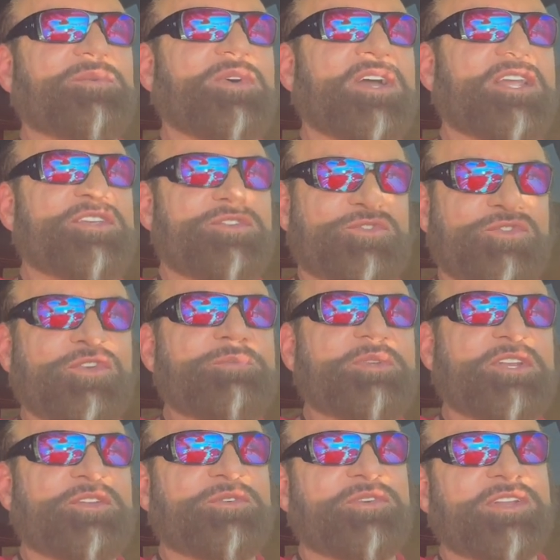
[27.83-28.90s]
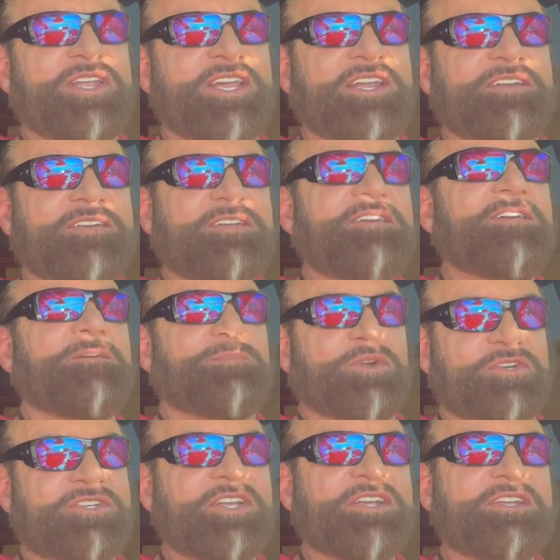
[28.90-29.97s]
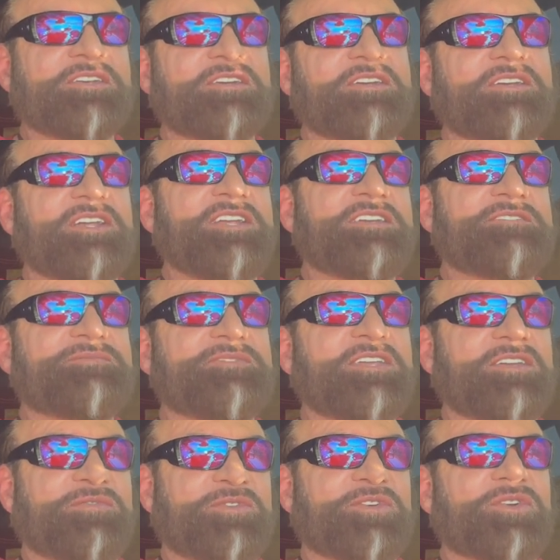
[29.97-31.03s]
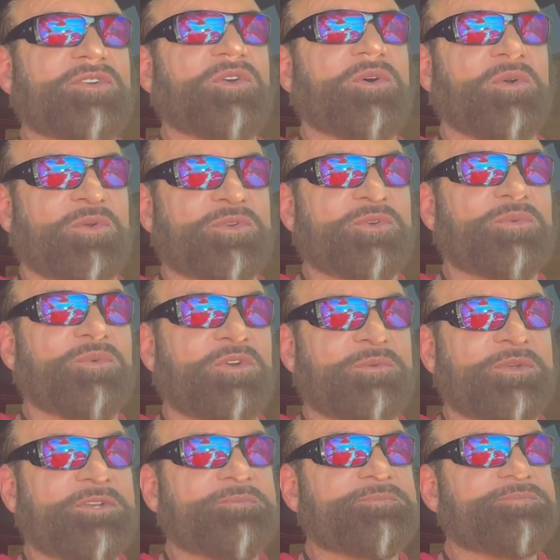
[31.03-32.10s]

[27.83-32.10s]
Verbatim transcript: why you should be doing that, particularly if you're an older woman.